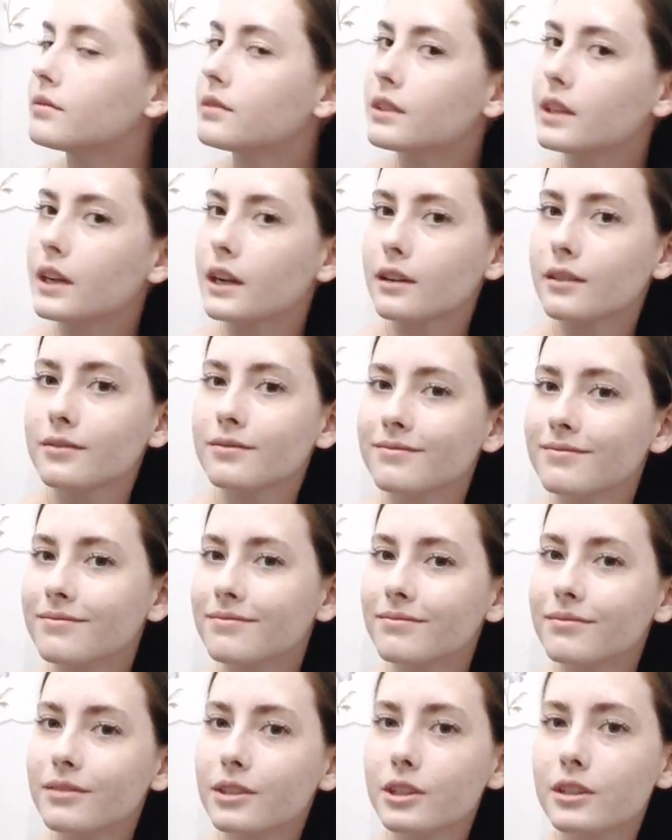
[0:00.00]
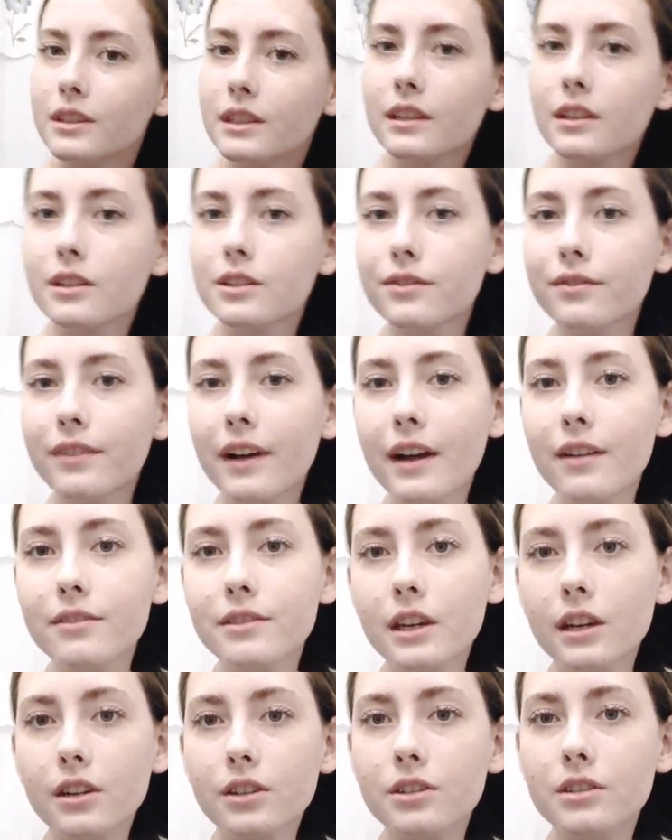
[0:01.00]
There. You see there's 5
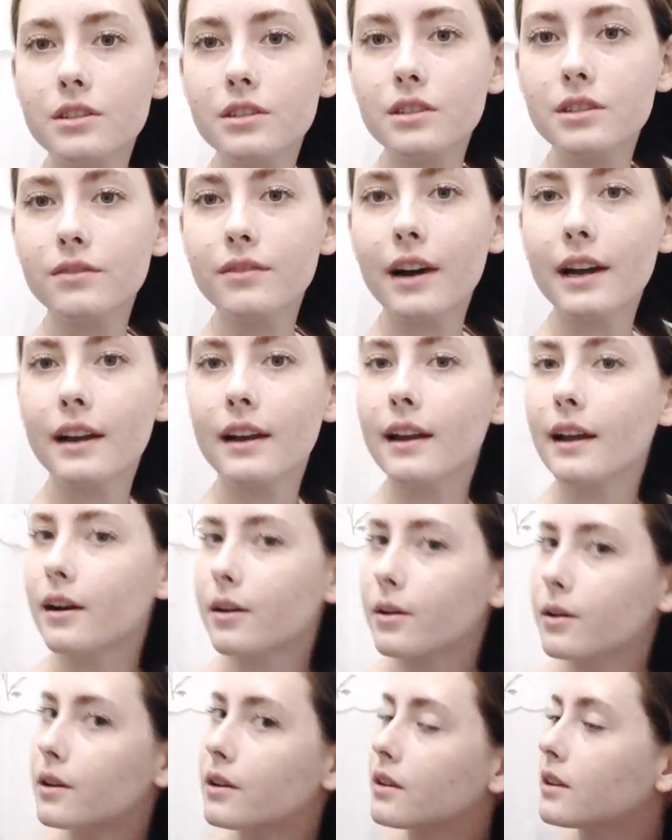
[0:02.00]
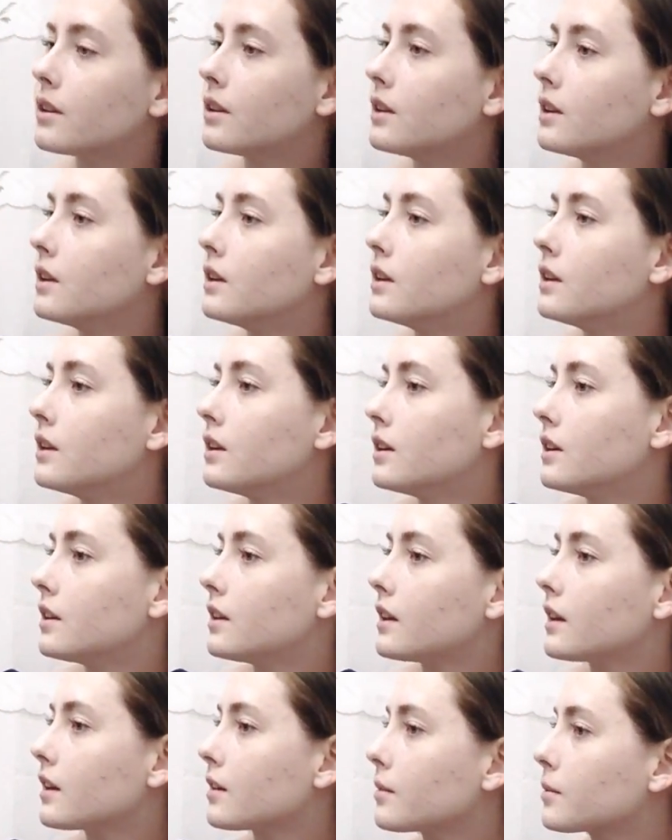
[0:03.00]
sections divided out.
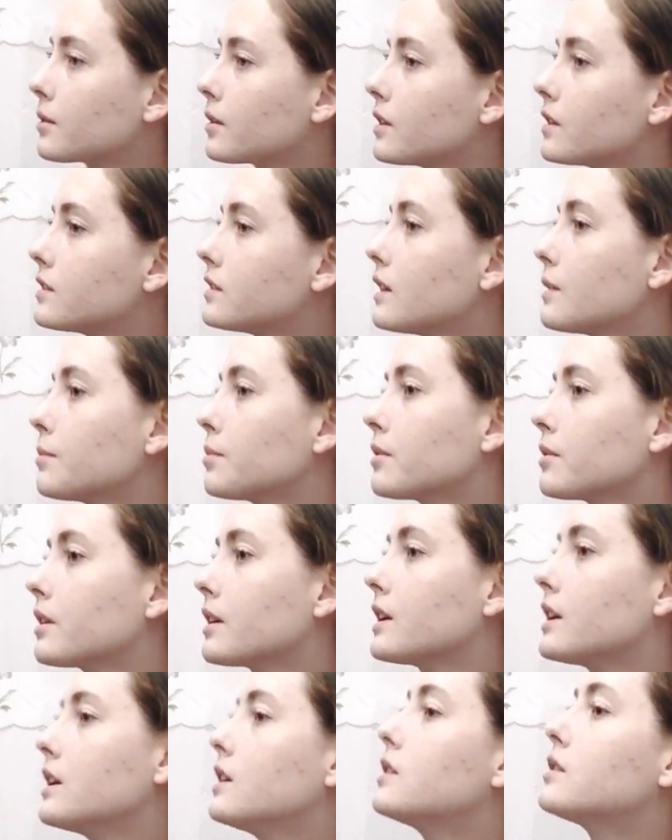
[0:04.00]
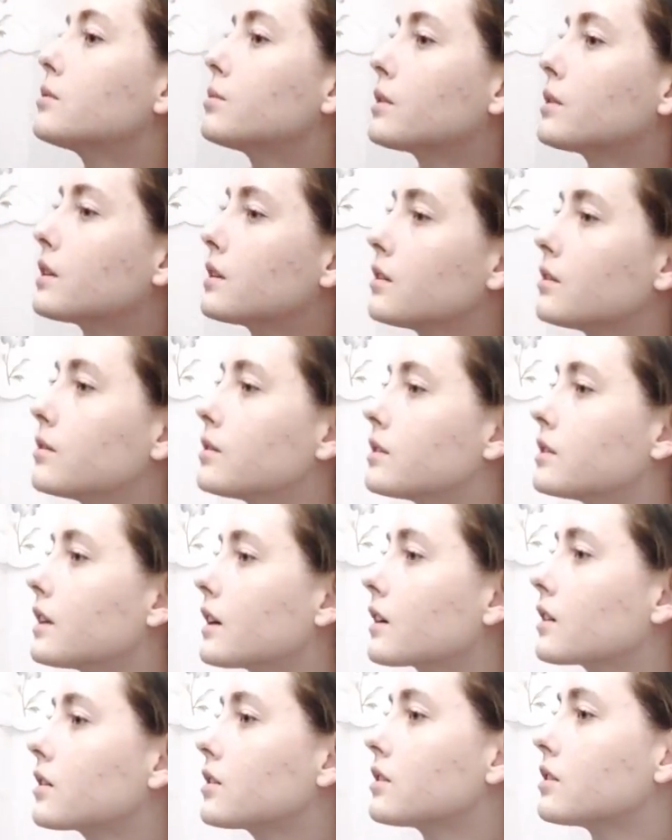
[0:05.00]
Now I'm going to separate each one of those
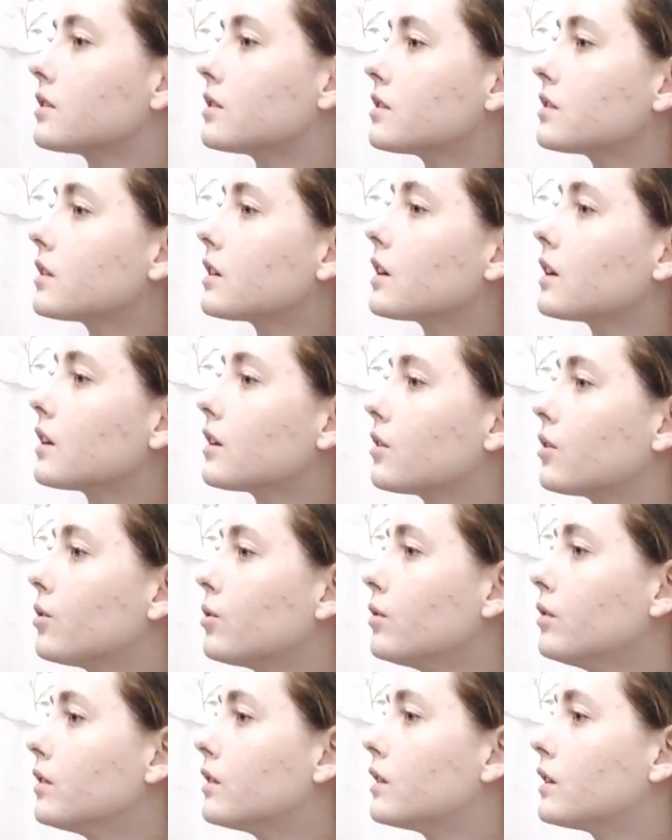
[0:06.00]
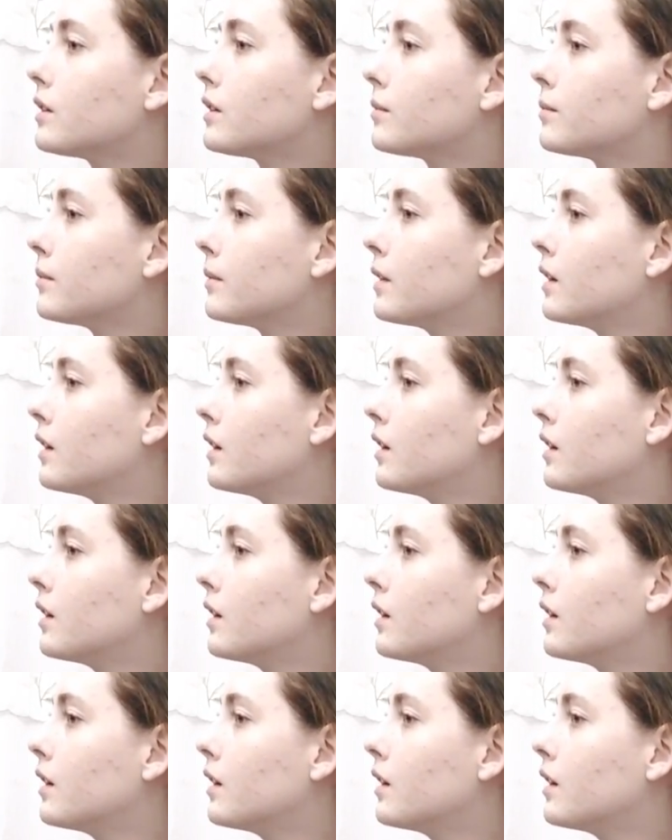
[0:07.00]
sections and hold them